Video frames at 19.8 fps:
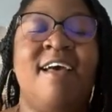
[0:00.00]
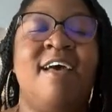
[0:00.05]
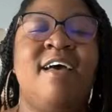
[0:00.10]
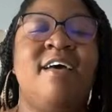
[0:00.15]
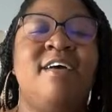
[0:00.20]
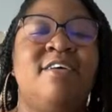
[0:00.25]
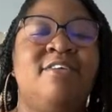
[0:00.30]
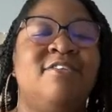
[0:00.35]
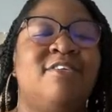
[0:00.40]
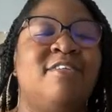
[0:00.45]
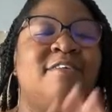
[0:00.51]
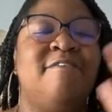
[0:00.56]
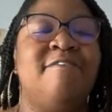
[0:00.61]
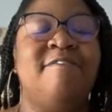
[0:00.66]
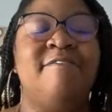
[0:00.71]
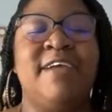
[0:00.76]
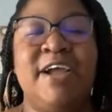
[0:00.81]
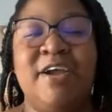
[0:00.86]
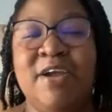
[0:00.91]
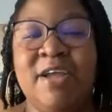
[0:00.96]
So the
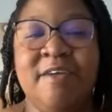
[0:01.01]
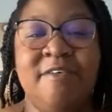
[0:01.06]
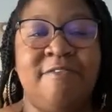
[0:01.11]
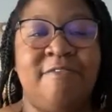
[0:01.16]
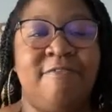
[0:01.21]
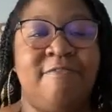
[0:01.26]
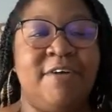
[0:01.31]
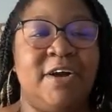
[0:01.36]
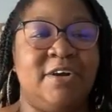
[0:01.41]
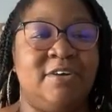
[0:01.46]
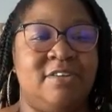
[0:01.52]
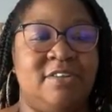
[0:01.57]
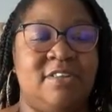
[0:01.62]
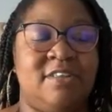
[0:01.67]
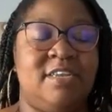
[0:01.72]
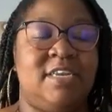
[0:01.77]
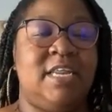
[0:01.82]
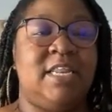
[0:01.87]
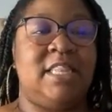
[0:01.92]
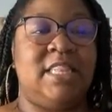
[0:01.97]
very
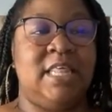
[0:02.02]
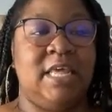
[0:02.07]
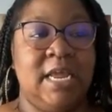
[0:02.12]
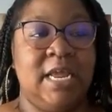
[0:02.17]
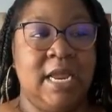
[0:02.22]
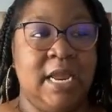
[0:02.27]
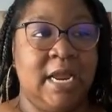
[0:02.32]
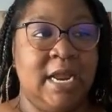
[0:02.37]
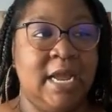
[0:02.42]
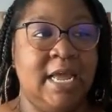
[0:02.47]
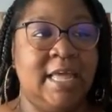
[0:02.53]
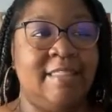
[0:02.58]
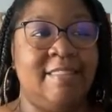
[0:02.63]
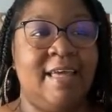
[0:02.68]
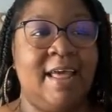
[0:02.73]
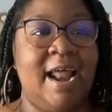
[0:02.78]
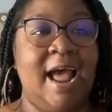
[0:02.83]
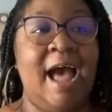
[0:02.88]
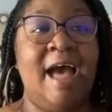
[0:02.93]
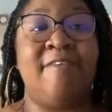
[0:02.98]
first thing
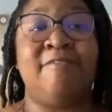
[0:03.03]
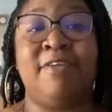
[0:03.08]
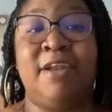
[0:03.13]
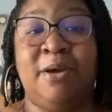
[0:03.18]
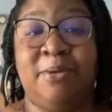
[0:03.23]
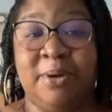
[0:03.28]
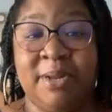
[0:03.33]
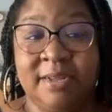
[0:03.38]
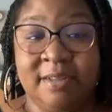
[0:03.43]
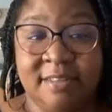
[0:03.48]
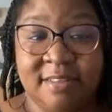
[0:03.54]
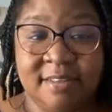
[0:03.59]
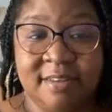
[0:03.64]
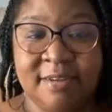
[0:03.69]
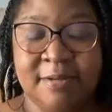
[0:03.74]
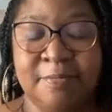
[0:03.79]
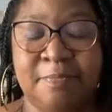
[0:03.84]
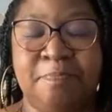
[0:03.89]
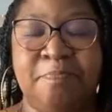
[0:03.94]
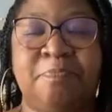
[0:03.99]
that I've noticed
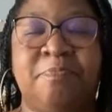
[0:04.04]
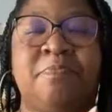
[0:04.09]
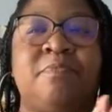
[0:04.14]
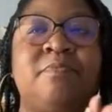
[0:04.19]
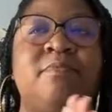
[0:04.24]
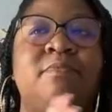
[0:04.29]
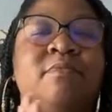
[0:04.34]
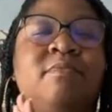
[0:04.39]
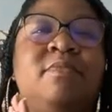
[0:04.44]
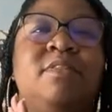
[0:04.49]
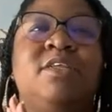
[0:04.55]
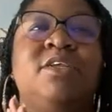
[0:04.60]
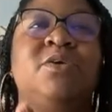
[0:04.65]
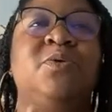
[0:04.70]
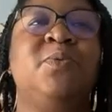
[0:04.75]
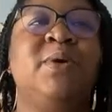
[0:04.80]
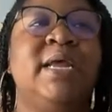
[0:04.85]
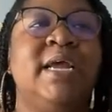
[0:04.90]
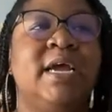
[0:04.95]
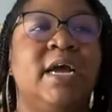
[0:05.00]

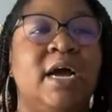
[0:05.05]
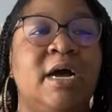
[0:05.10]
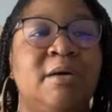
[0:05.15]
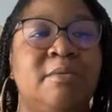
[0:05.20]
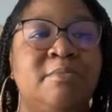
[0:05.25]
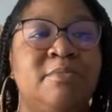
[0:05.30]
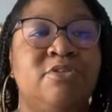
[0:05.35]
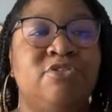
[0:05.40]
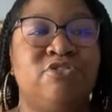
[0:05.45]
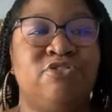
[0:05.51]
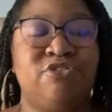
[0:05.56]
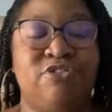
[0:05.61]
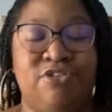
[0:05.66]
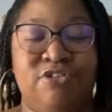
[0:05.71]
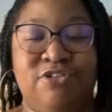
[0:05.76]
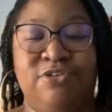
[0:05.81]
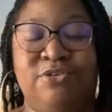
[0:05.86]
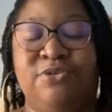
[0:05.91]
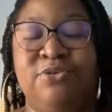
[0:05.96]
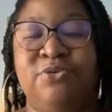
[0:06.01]
when it comes
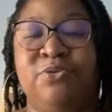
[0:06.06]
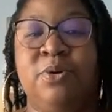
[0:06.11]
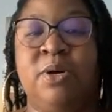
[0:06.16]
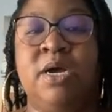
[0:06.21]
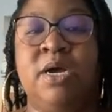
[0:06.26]
to